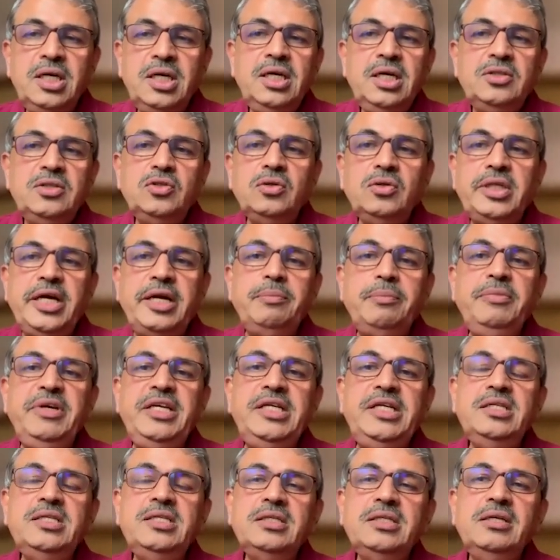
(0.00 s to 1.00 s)
So that
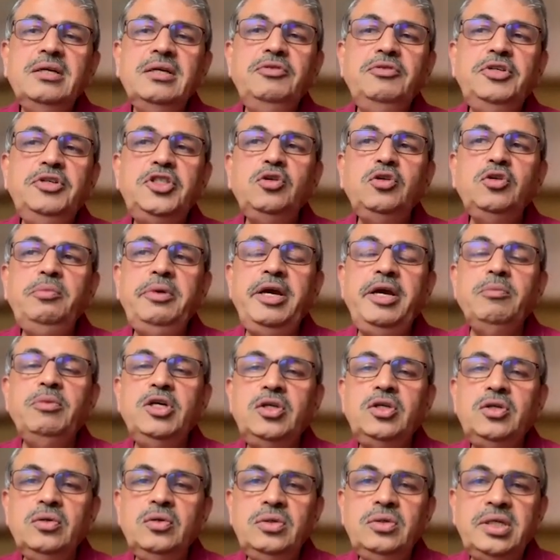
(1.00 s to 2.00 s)
means we should be able
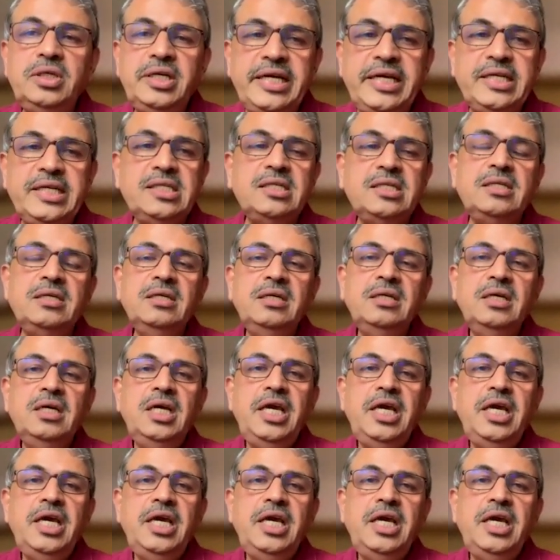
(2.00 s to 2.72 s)
to test